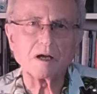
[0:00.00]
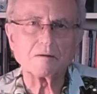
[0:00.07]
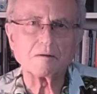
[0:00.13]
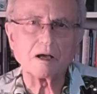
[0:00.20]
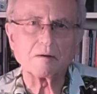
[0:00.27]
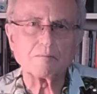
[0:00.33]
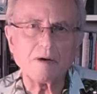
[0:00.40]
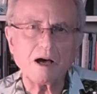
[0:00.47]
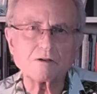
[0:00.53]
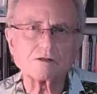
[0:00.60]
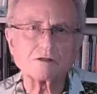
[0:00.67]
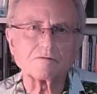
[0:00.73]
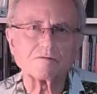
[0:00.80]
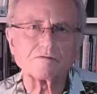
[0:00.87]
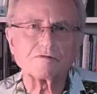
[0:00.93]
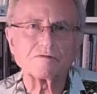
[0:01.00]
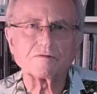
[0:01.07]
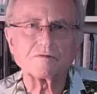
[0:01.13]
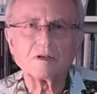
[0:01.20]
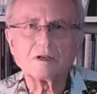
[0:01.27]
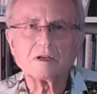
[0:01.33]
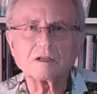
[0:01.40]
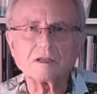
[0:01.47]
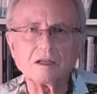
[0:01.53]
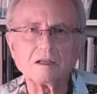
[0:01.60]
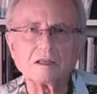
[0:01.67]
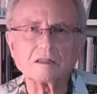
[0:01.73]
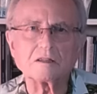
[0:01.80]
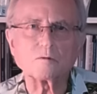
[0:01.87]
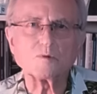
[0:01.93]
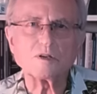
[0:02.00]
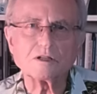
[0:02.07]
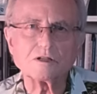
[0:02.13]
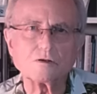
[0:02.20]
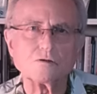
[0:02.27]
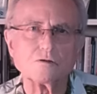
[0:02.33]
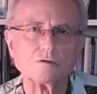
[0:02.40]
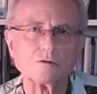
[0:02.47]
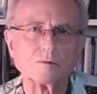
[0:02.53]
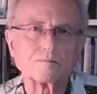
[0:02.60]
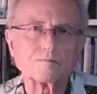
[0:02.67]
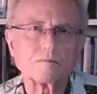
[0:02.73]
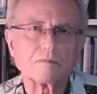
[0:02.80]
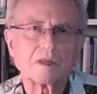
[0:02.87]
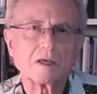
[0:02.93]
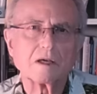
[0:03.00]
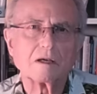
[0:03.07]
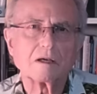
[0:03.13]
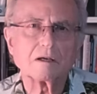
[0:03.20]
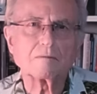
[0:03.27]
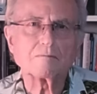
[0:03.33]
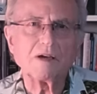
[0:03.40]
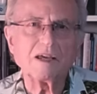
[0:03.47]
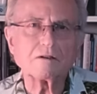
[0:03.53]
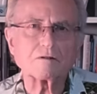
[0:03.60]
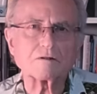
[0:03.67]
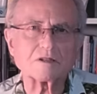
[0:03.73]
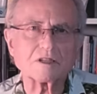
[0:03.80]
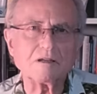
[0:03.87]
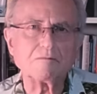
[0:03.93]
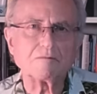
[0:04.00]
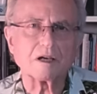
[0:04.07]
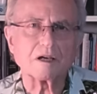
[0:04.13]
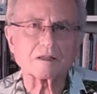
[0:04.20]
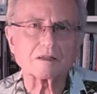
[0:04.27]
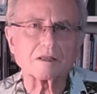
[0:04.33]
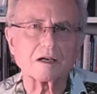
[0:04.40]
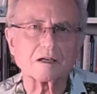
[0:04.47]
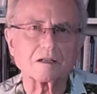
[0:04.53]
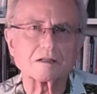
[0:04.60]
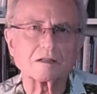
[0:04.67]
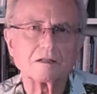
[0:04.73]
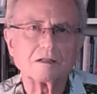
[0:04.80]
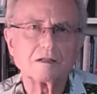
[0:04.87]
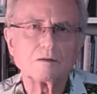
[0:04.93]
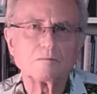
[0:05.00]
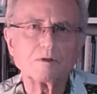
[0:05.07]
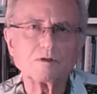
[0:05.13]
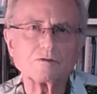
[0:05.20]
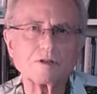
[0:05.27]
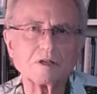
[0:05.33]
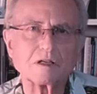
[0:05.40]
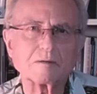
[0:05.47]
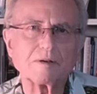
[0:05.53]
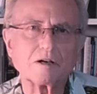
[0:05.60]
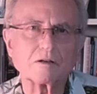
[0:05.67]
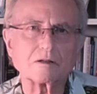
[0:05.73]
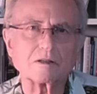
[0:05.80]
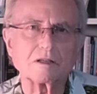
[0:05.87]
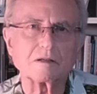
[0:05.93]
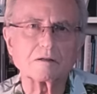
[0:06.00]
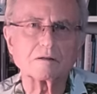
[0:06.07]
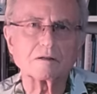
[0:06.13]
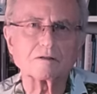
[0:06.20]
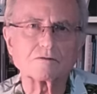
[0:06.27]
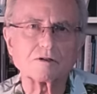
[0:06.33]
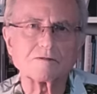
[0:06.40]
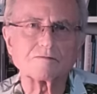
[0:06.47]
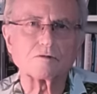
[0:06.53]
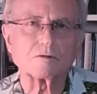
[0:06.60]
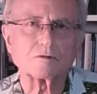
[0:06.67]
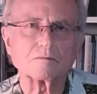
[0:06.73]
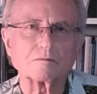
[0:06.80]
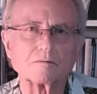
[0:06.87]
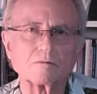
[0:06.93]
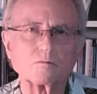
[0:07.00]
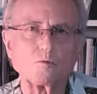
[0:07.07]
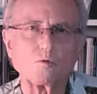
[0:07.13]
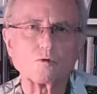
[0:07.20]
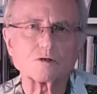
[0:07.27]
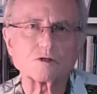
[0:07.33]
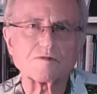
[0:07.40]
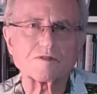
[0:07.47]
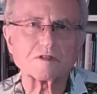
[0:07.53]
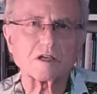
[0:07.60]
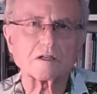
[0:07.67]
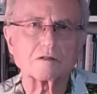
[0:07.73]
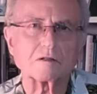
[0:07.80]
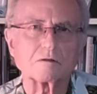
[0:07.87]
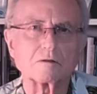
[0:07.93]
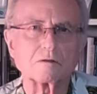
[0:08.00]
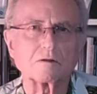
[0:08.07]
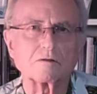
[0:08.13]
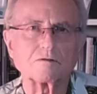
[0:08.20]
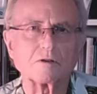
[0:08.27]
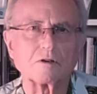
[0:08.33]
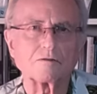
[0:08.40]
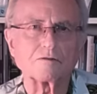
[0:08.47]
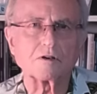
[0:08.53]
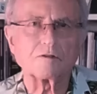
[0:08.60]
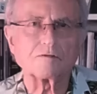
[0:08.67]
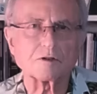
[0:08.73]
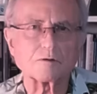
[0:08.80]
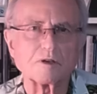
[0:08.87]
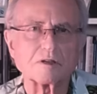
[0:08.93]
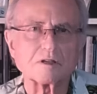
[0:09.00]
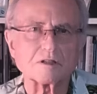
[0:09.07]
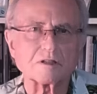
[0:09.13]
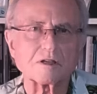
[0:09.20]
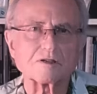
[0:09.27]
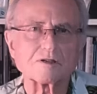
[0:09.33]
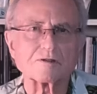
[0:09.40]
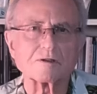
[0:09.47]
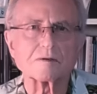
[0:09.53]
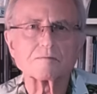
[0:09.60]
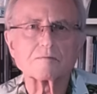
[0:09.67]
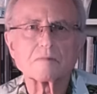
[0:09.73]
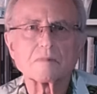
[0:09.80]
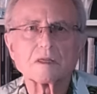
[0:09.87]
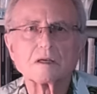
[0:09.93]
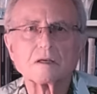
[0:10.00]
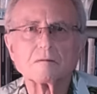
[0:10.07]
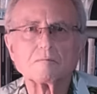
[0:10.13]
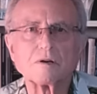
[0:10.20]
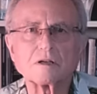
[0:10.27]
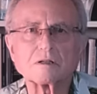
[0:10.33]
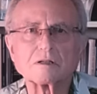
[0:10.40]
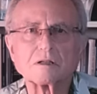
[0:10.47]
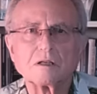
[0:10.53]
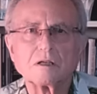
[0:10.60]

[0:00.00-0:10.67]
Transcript: amount of killing that we do. It may not seem like that when you think about the dreadful wars of the second of the 20th century, but